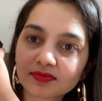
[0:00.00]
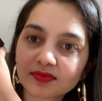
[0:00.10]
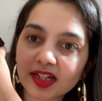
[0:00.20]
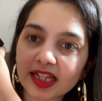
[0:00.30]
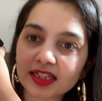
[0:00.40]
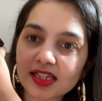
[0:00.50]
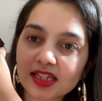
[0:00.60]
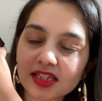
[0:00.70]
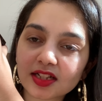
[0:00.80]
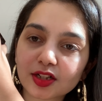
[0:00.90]
Like this
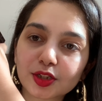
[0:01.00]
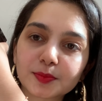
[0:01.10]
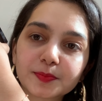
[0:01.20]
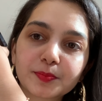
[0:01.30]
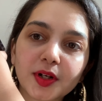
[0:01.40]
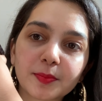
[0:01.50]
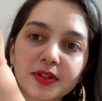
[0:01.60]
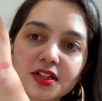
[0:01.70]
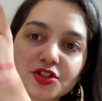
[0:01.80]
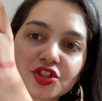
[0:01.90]
is the
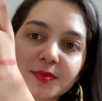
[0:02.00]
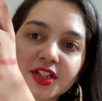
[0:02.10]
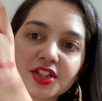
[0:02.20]
purple shimmery